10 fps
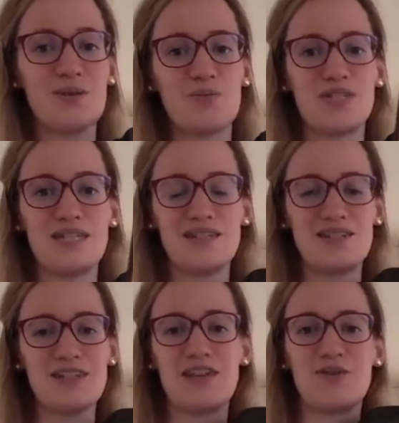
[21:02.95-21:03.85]
position
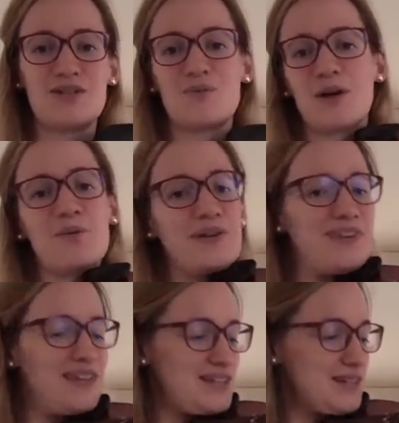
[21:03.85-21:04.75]
skill as well with
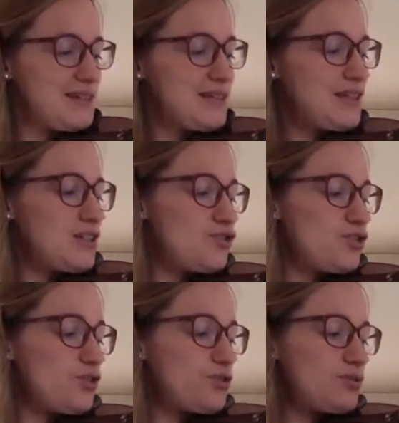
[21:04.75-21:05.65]
us
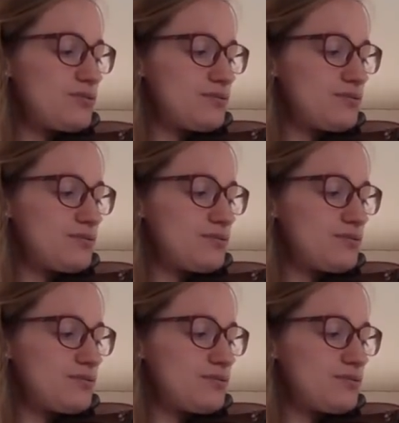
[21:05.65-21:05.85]
two,